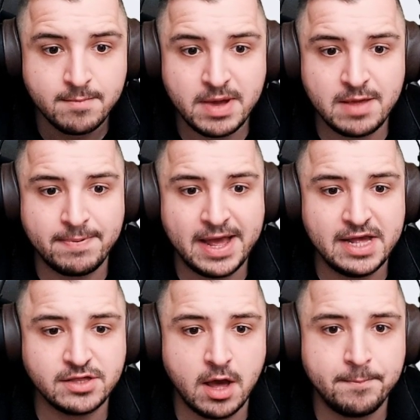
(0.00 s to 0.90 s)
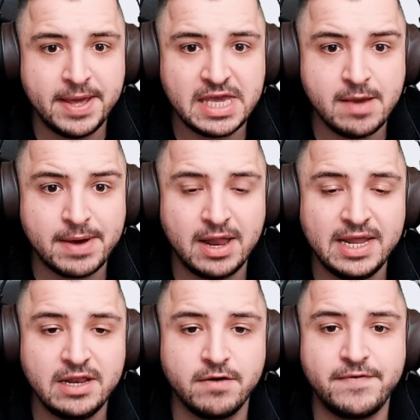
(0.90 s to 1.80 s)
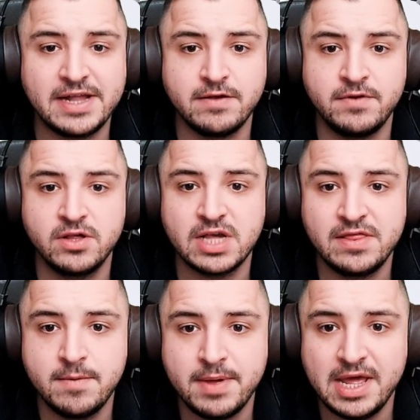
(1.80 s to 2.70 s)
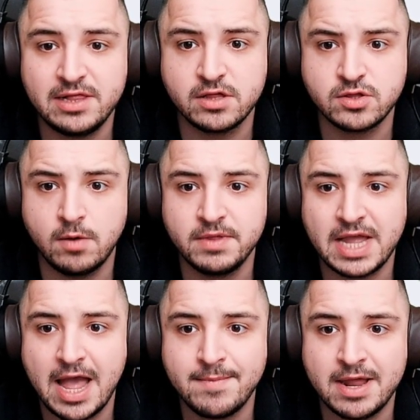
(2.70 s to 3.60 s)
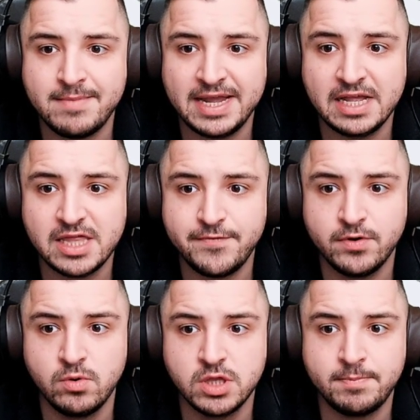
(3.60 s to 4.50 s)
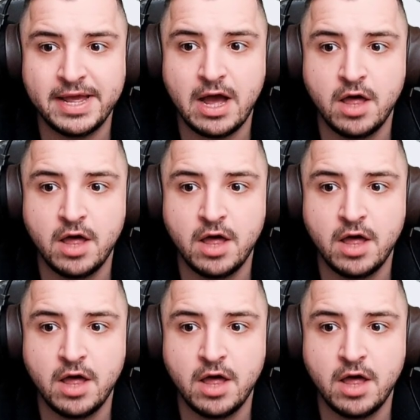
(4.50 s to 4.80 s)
Many players are picky about leader effectiveness and the ability to stop the game and make it difficult to play